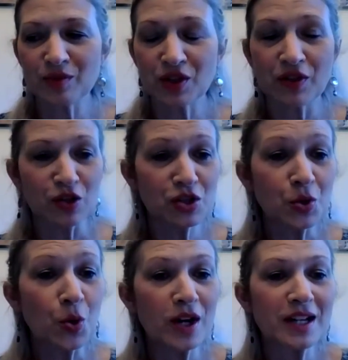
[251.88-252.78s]
to their
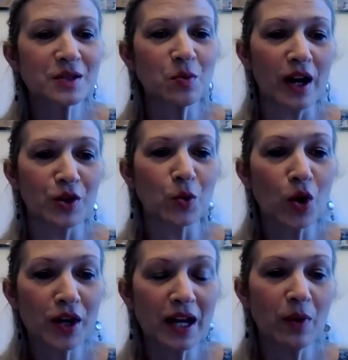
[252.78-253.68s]
stories while you're
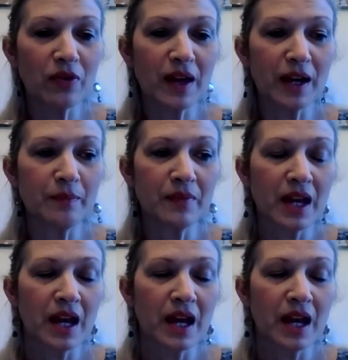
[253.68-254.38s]
working with them.